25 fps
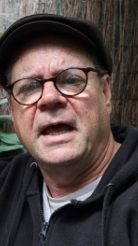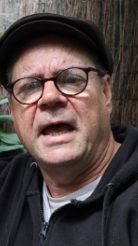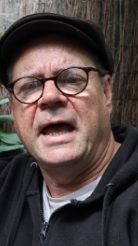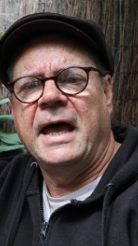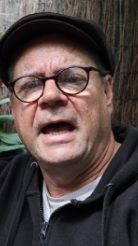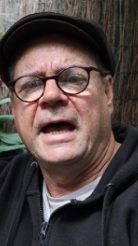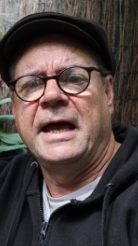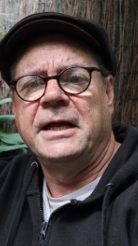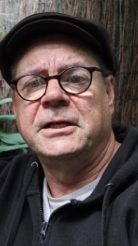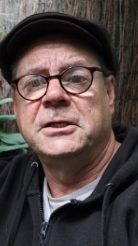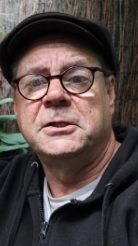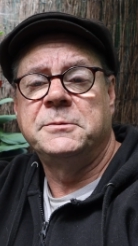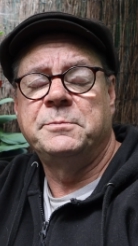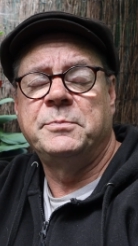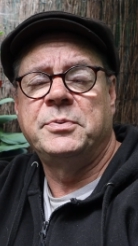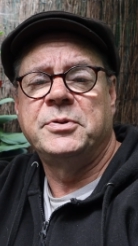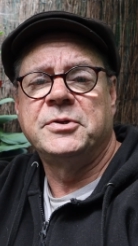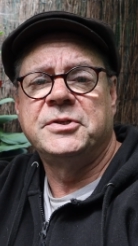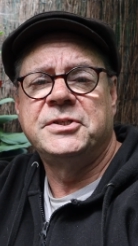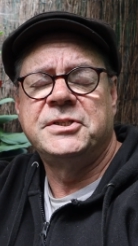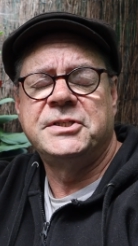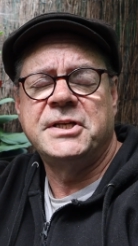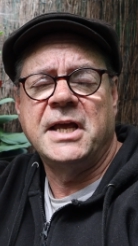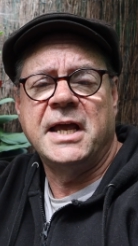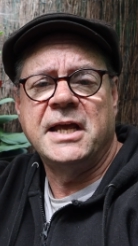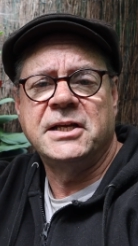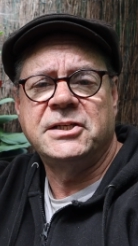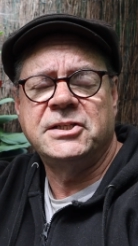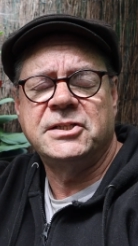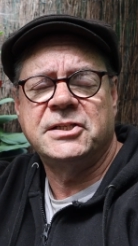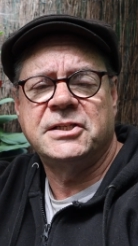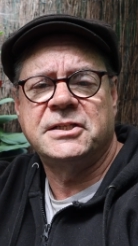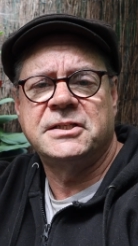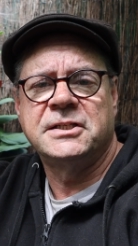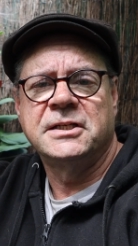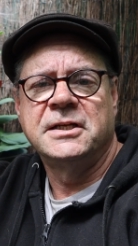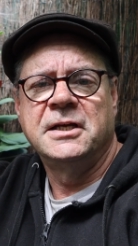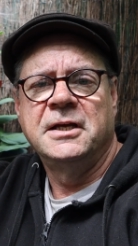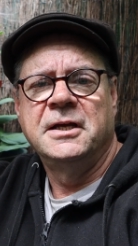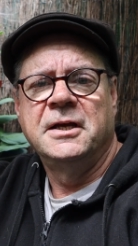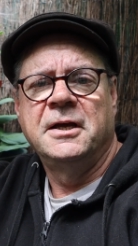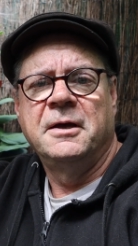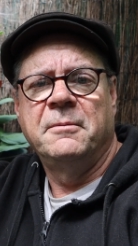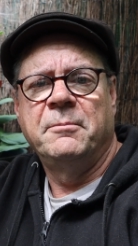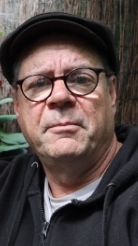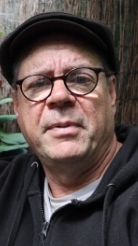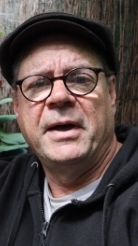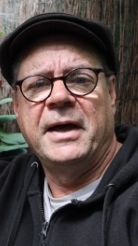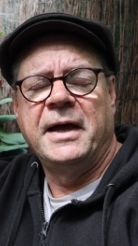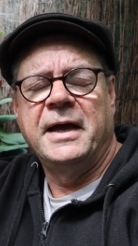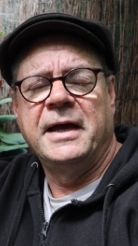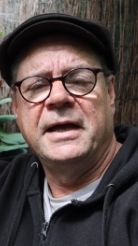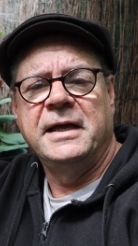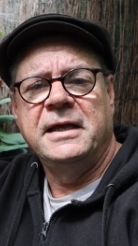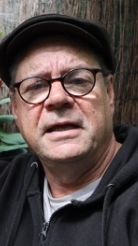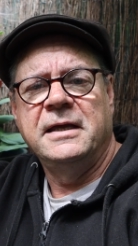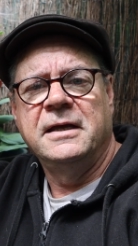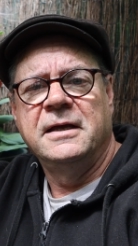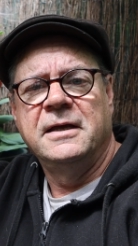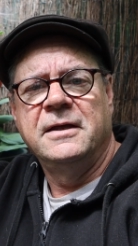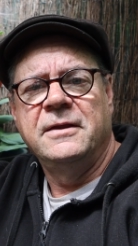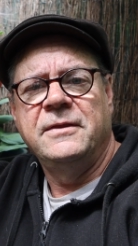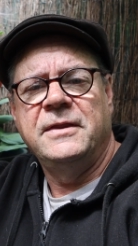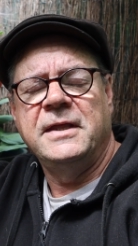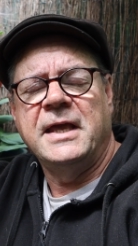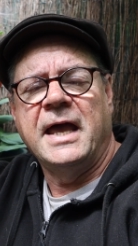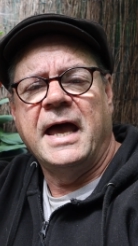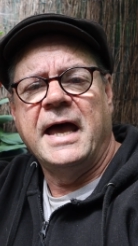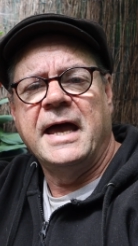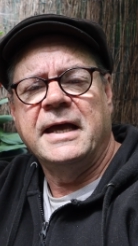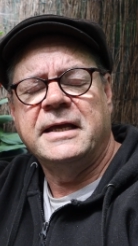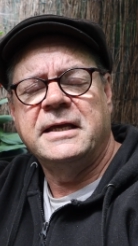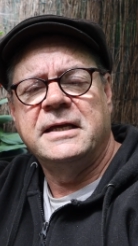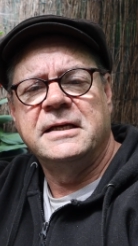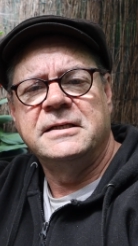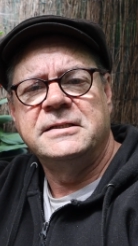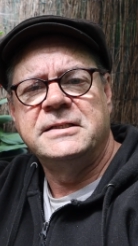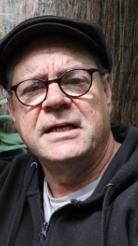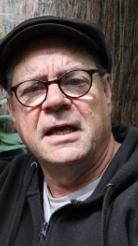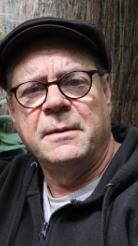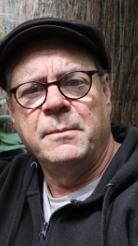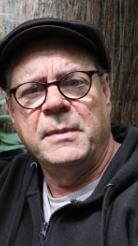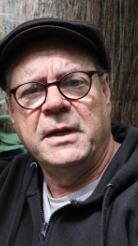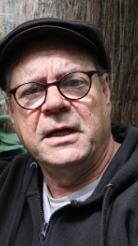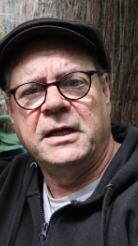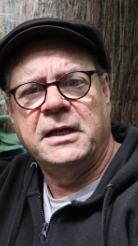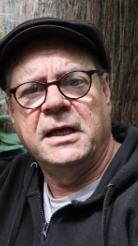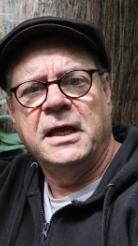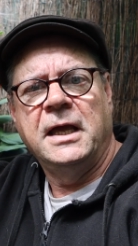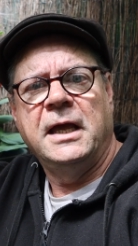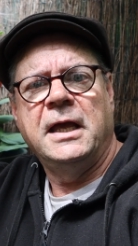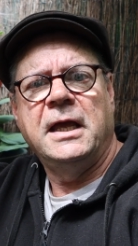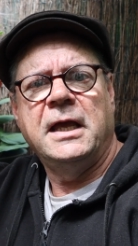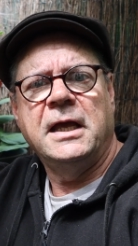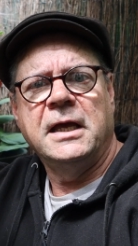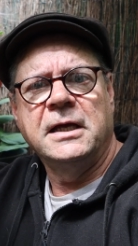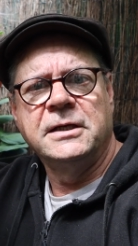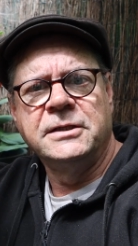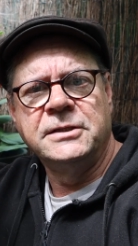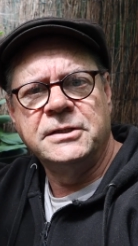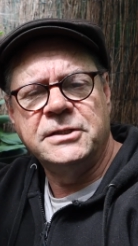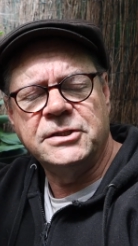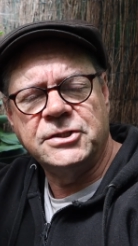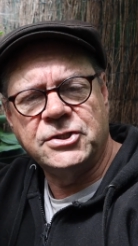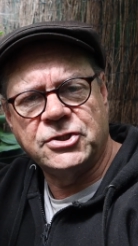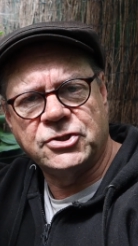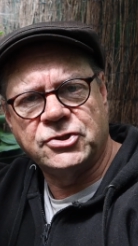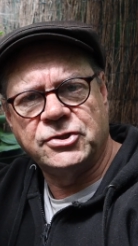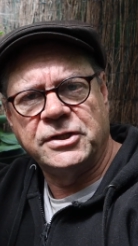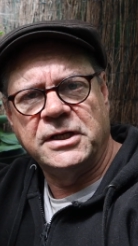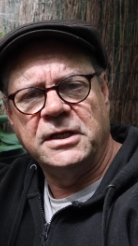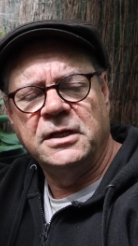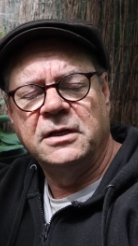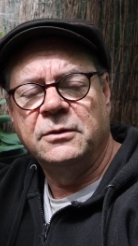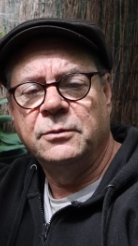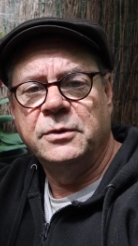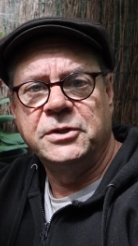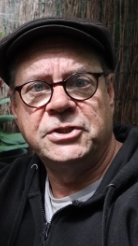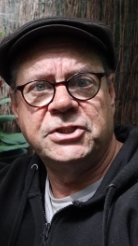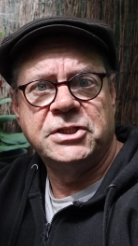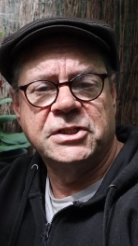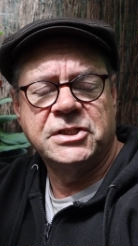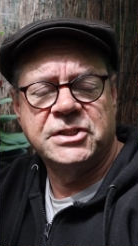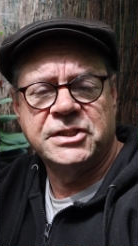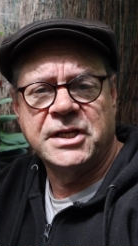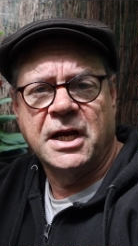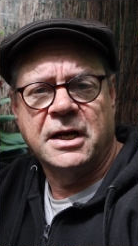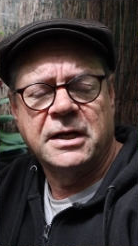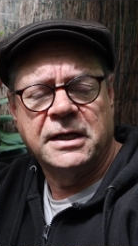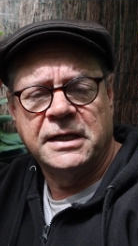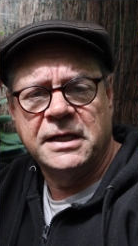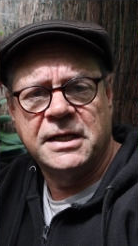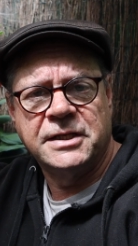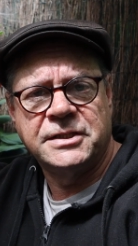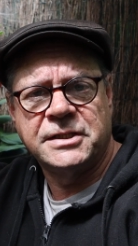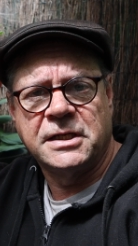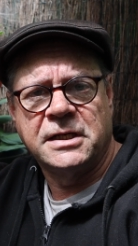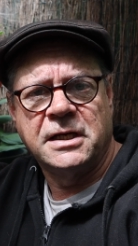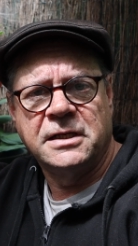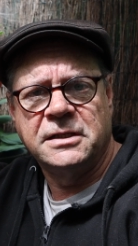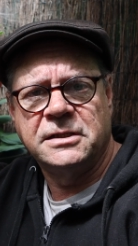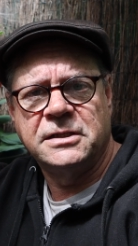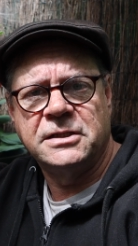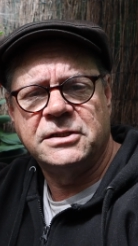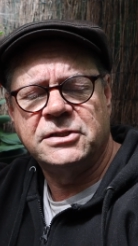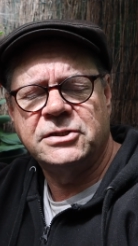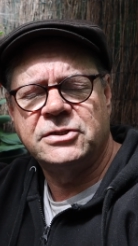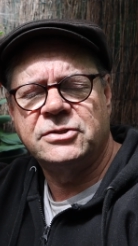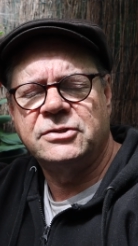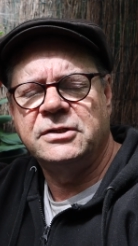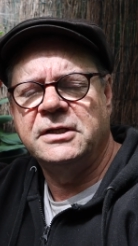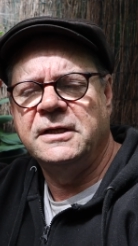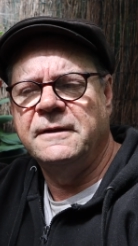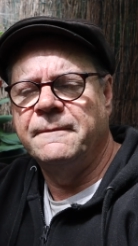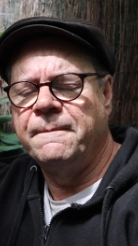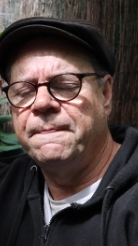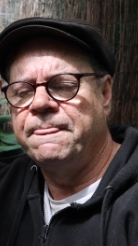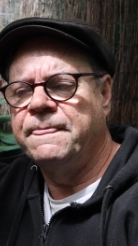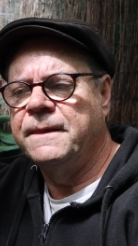and possessed by the academic industry, which it certainly is an industry.